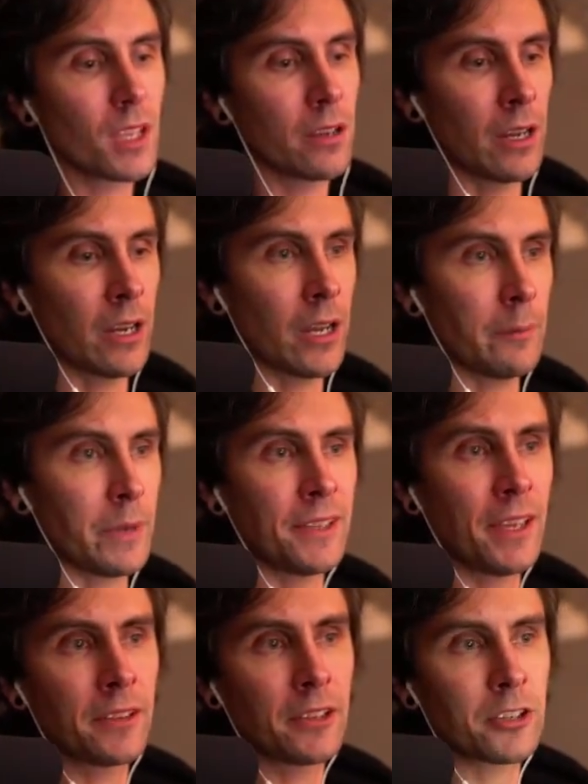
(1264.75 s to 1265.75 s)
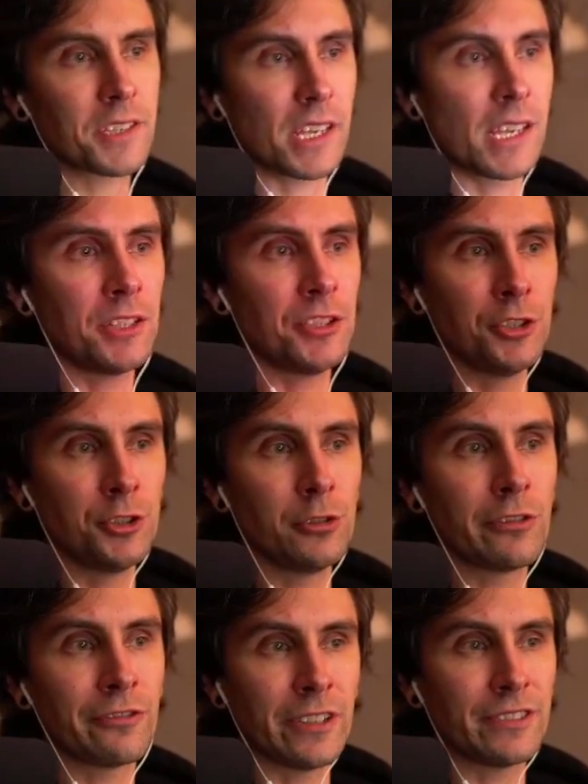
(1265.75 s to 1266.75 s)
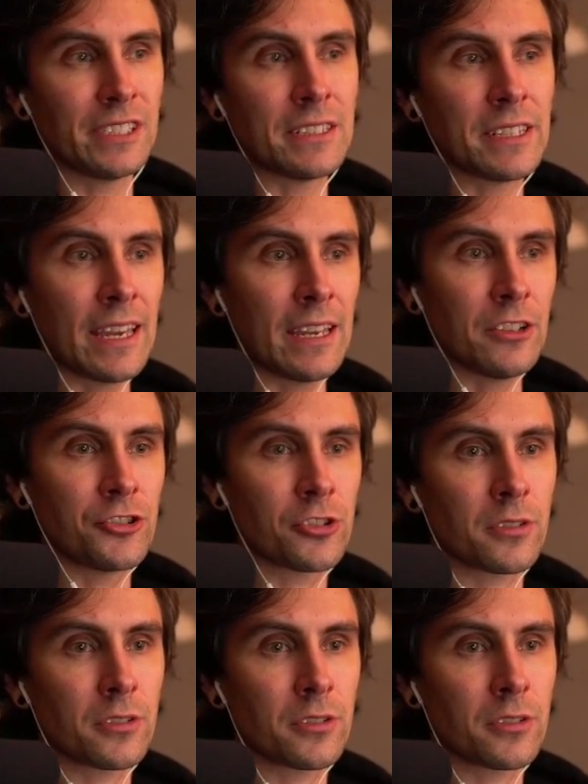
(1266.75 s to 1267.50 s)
And then there's a new 50 gauge